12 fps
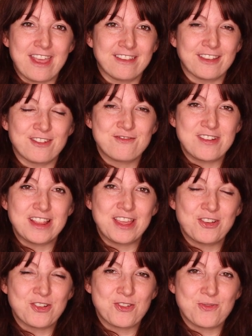is a really
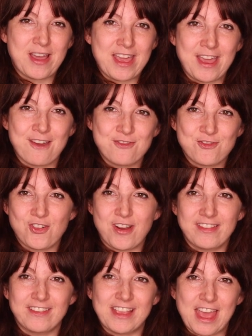good way of
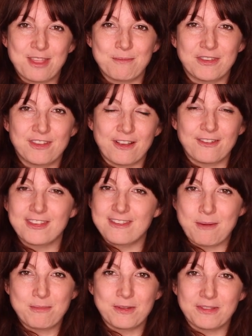trying to get them to sort of
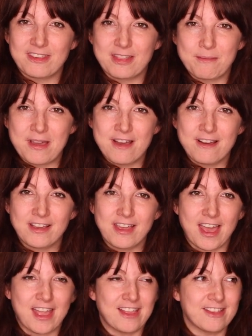step up to the mark,
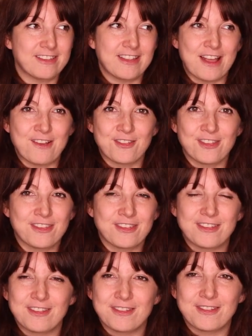and it
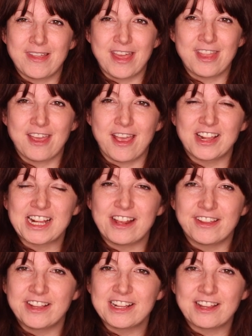sounds like a
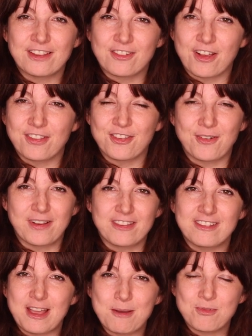challenge that they've got to
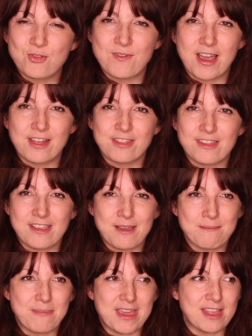accept rather than
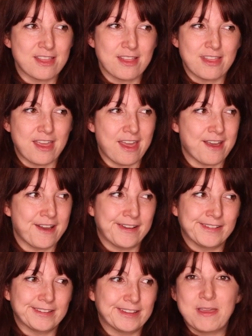it being that they
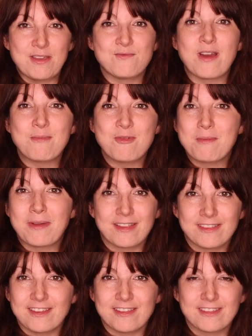are being
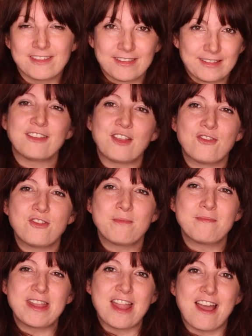reprimanded. So
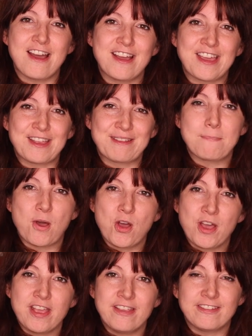number nine,
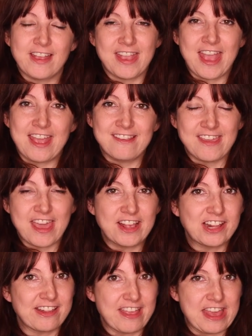boys and
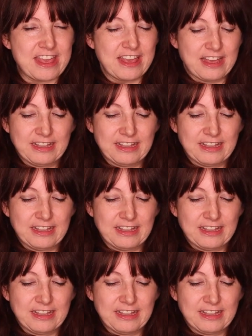ADHD.